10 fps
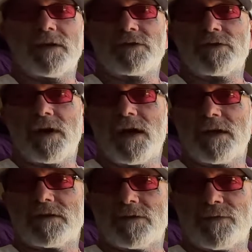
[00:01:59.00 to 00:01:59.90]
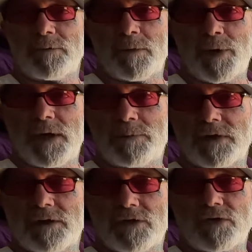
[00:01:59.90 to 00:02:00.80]
a straight answer from the peeps
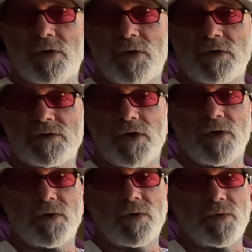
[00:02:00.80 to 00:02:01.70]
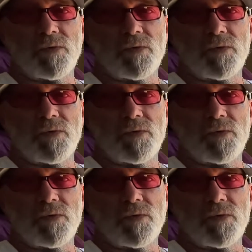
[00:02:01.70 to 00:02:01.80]
at the store, so